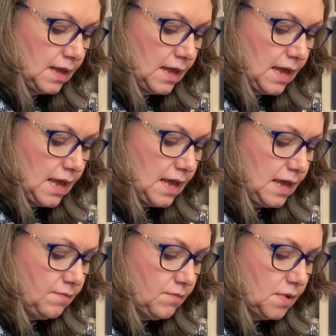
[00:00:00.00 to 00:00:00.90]

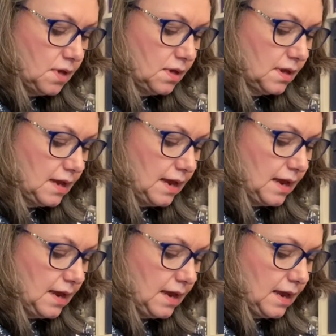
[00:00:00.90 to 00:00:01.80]
hem
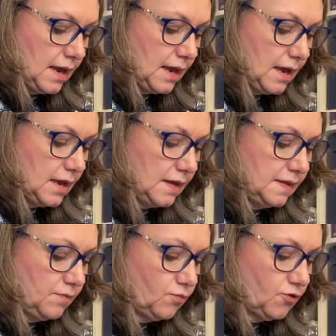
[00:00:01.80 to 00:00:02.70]
and
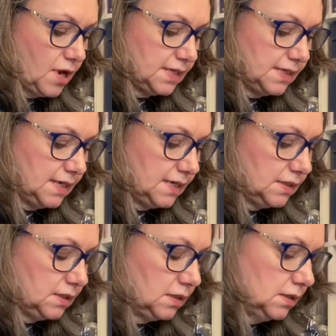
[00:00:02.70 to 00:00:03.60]
then press it,